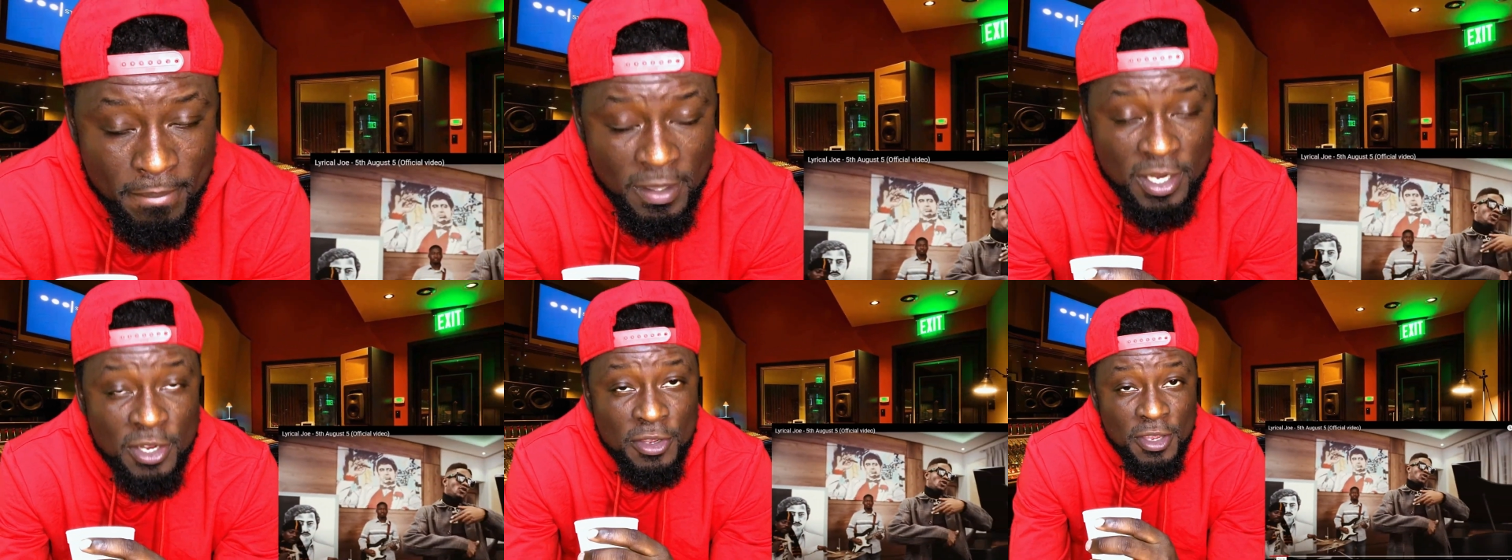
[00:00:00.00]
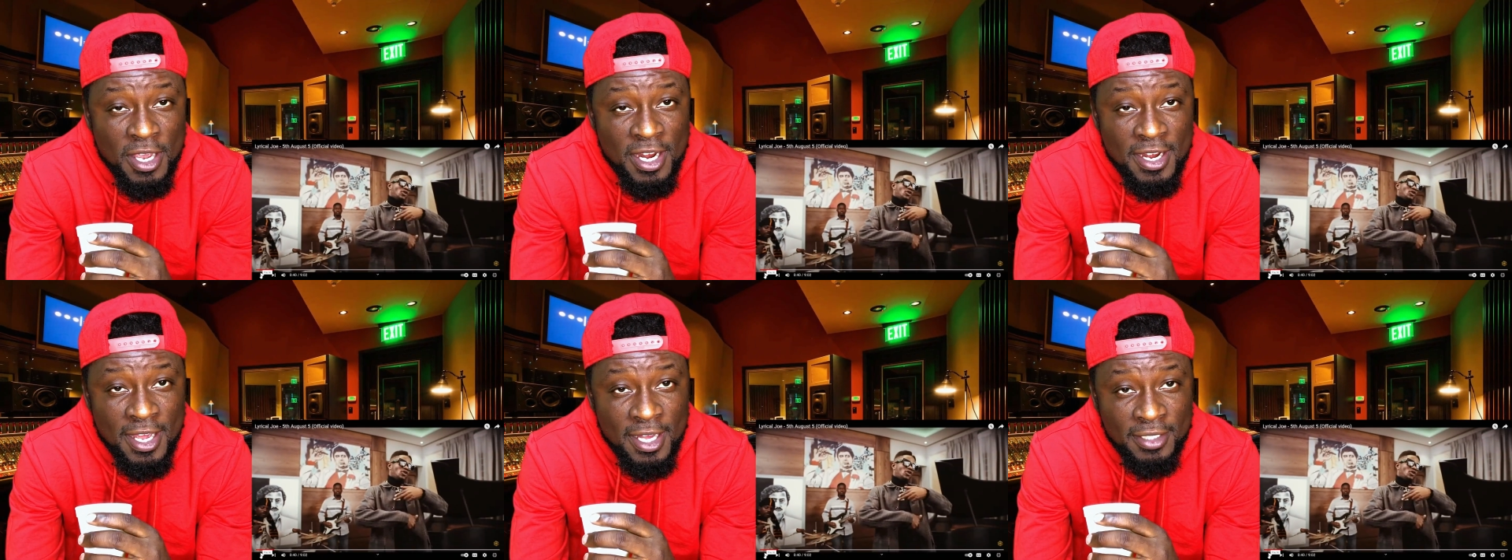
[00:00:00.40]
Did you
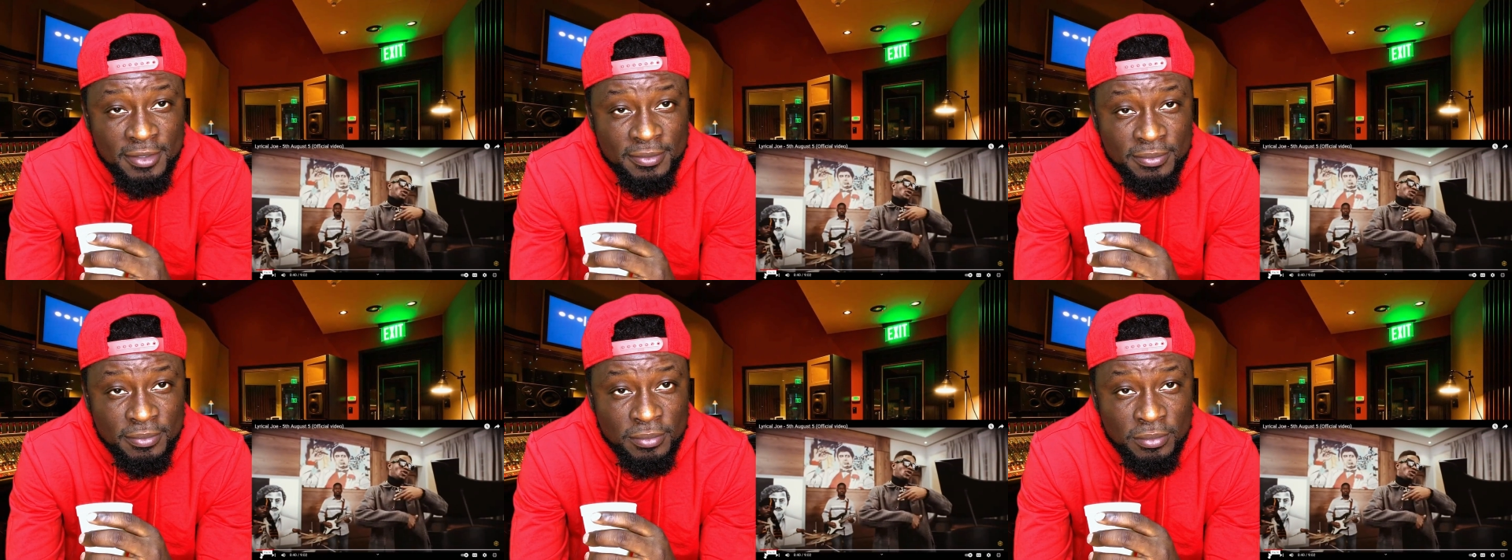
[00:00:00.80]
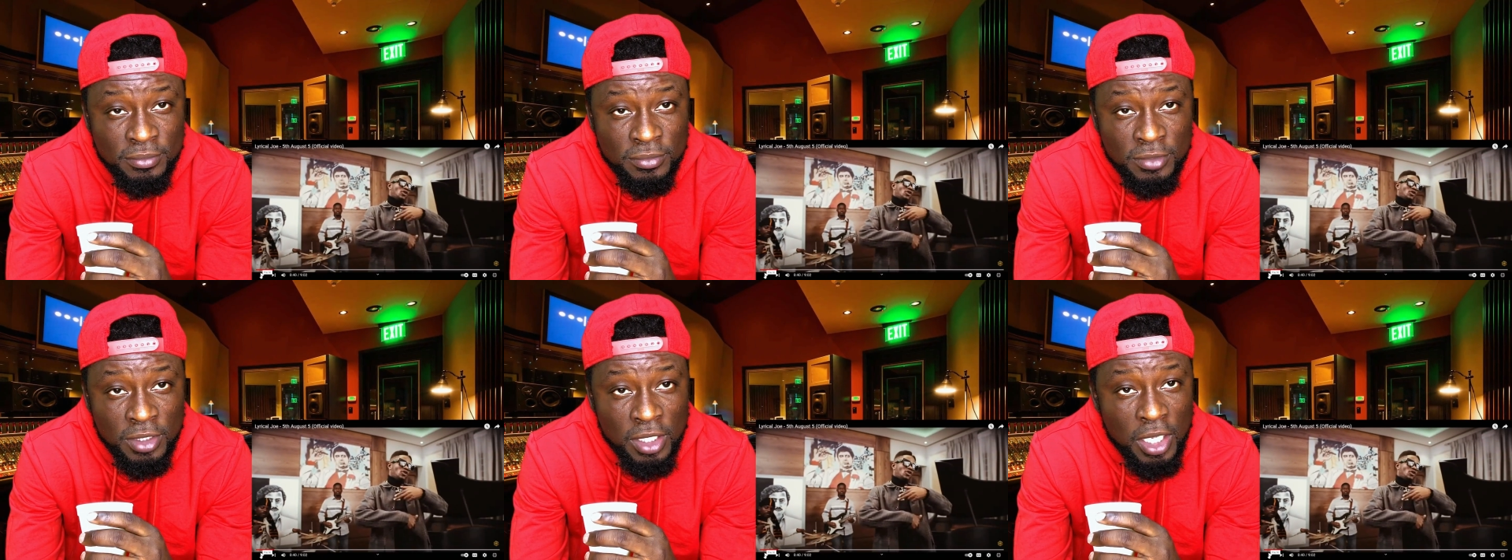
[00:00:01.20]
hear that?
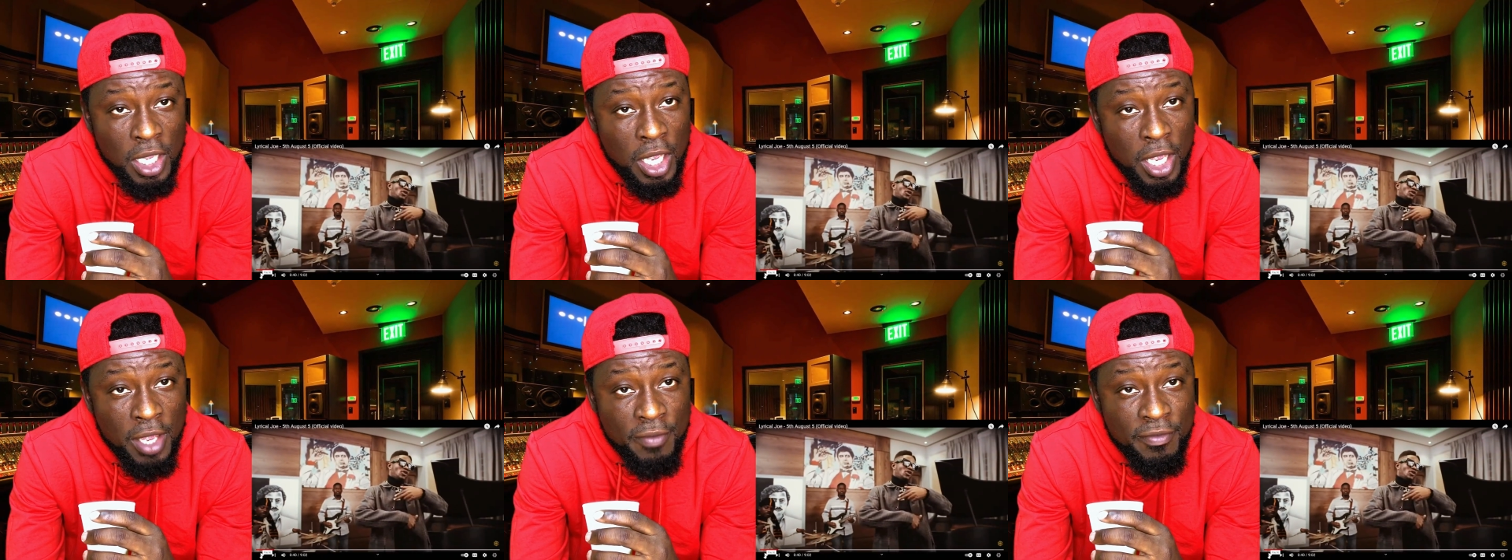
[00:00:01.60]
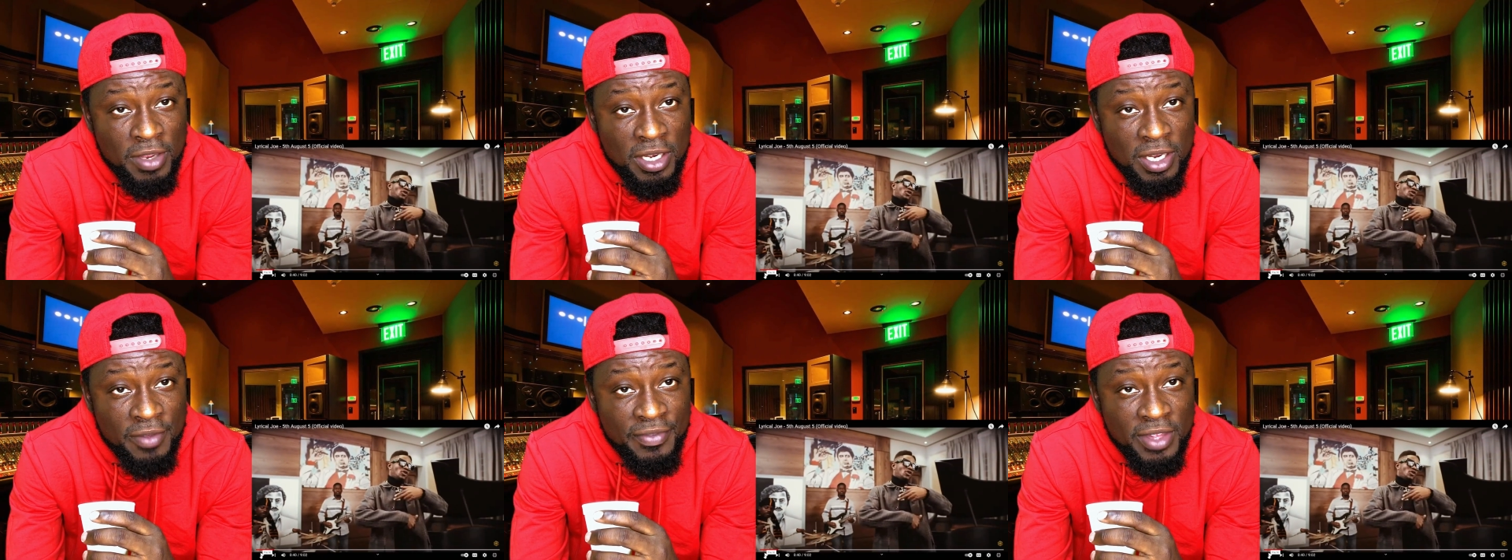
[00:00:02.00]

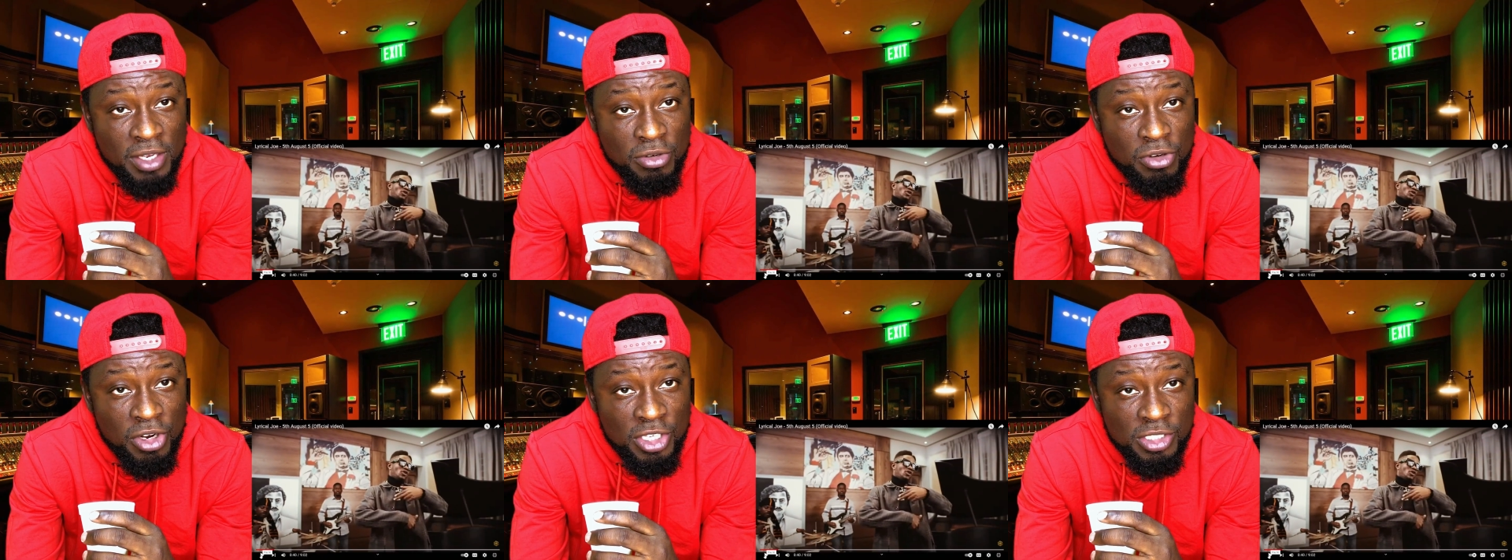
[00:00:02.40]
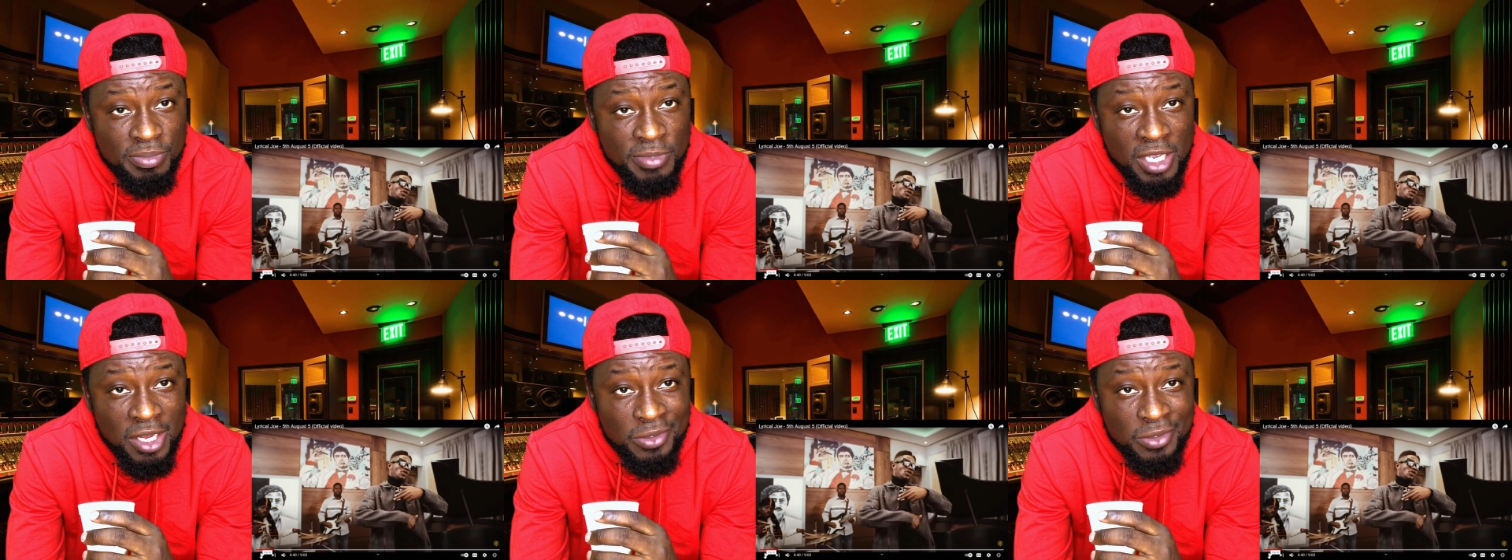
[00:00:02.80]
Even if they cross me,